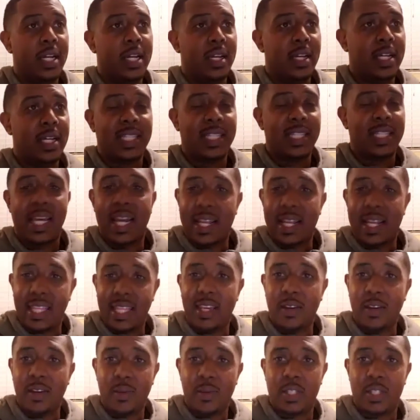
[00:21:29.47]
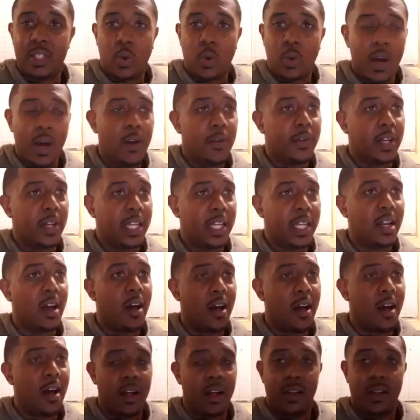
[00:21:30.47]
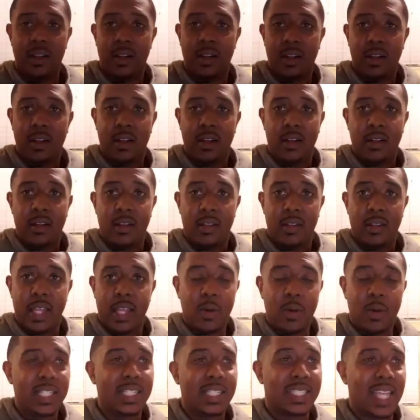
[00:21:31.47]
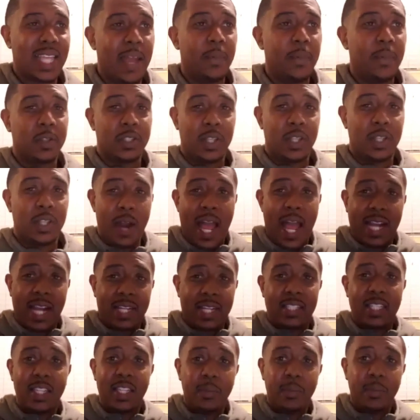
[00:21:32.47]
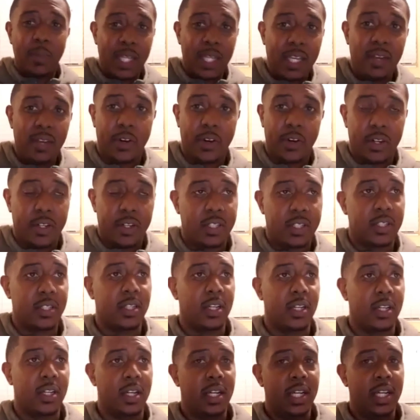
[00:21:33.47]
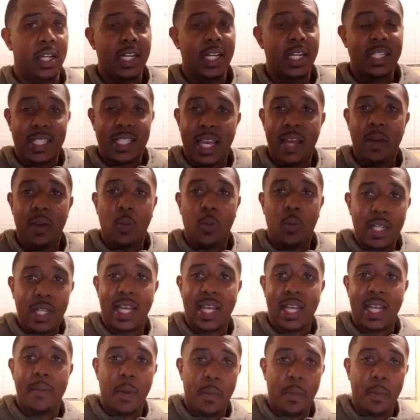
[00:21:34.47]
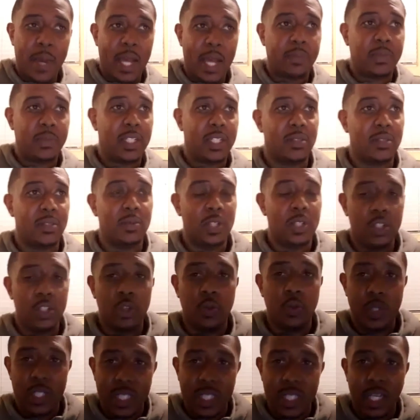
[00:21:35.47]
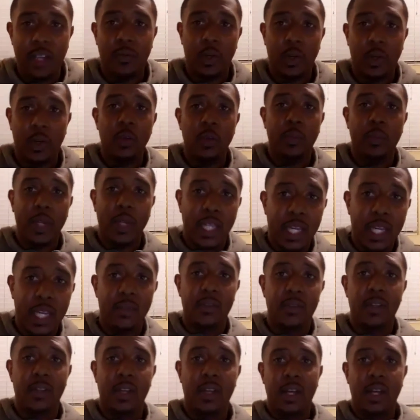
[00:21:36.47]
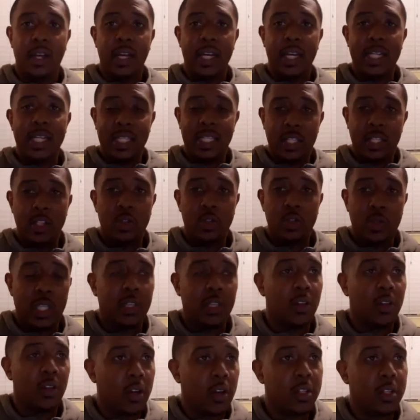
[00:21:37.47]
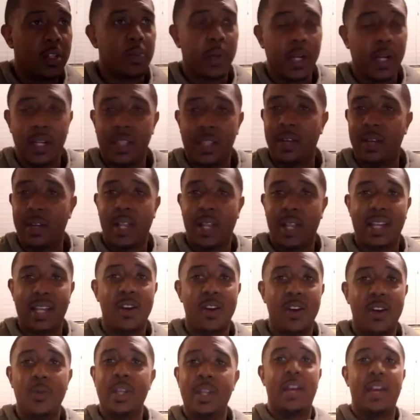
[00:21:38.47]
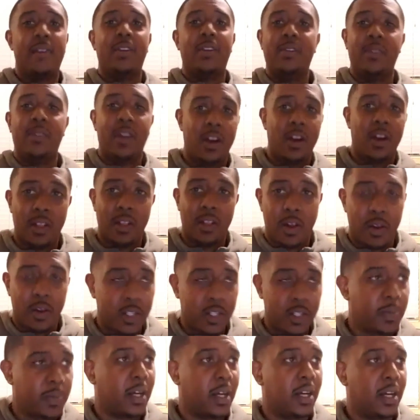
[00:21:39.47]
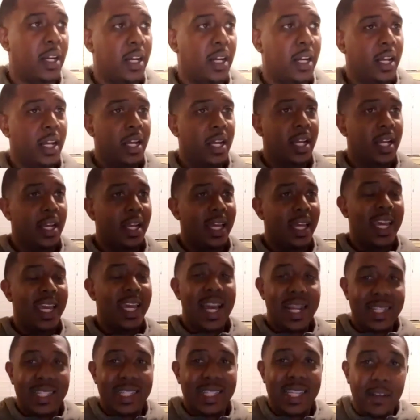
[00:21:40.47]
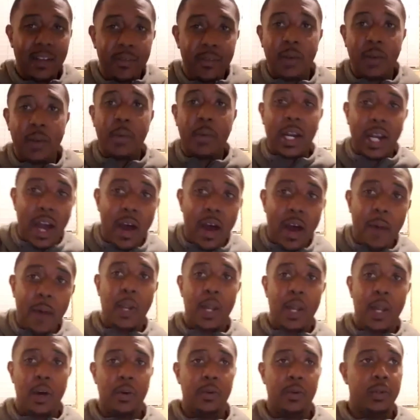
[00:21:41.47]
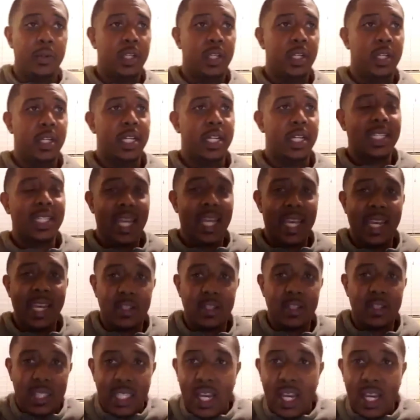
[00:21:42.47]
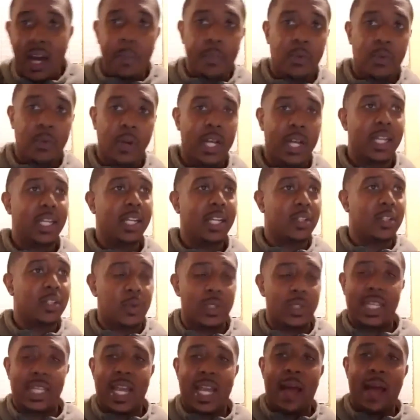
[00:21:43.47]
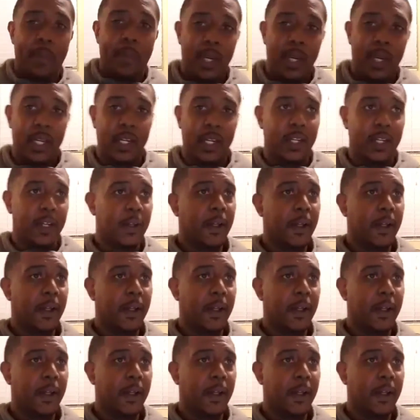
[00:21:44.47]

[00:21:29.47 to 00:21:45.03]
it said i think it was 12 in all they were disciples they were actually believers he said what type of baptism did you receive when you believed he said, Did you see the Holy Spirit? They were like, No, we never even heard of the Holy Spirit. He had to give them an upload and say, Here's the upgrade. Here's what's happening.